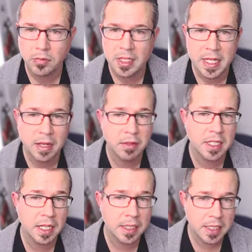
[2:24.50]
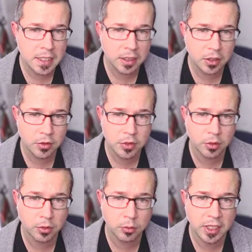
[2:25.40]
If it's an existing
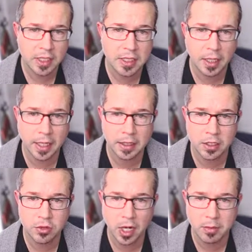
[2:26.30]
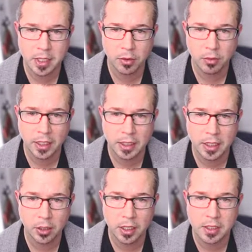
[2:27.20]
user, we can select this drop down right
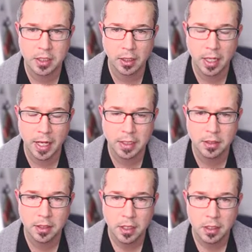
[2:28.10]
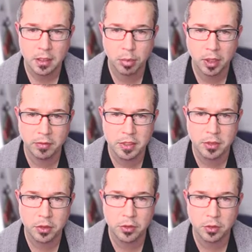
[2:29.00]
here and select the previous
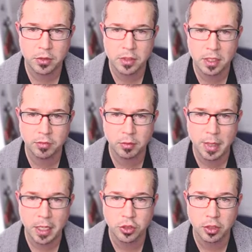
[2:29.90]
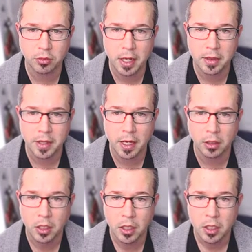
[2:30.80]
user's information right
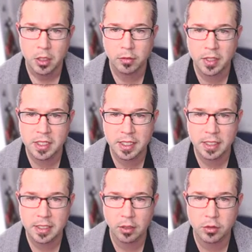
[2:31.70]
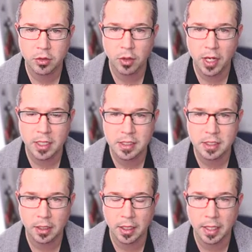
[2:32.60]
there. For this case, I'll just go ahead and
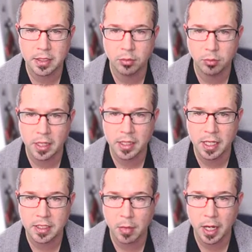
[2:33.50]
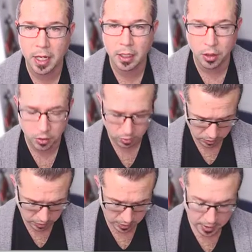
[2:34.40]
select one that's my
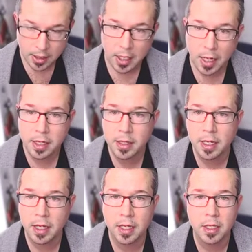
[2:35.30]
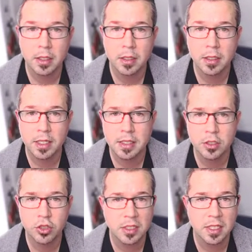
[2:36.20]
own. And then this
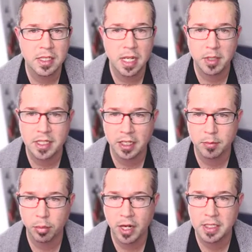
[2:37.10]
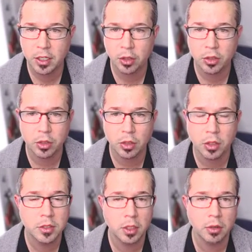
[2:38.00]
is just the same exact price here. You can
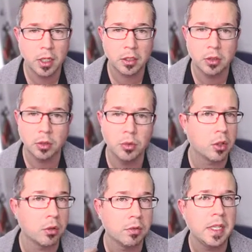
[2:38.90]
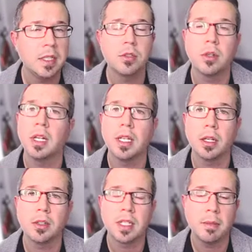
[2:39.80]
also include other fees or anything
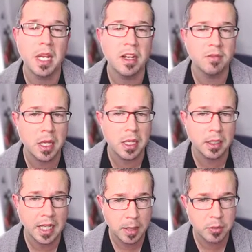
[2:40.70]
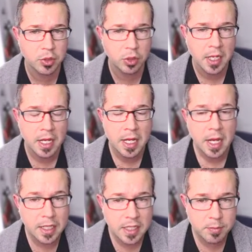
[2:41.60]
else that may have been captured.
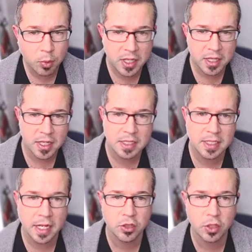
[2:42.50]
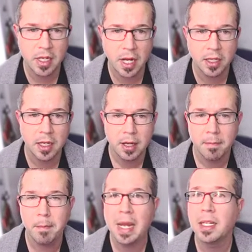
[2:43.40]
At this point, this is actually not
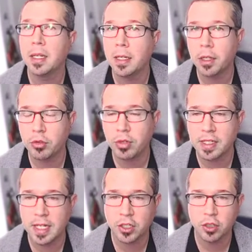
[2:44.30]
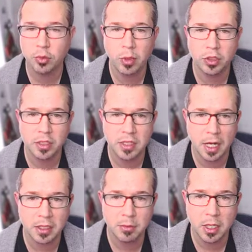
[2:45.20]
making another transaction. We are just
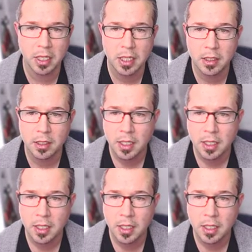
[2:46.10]
documenting it.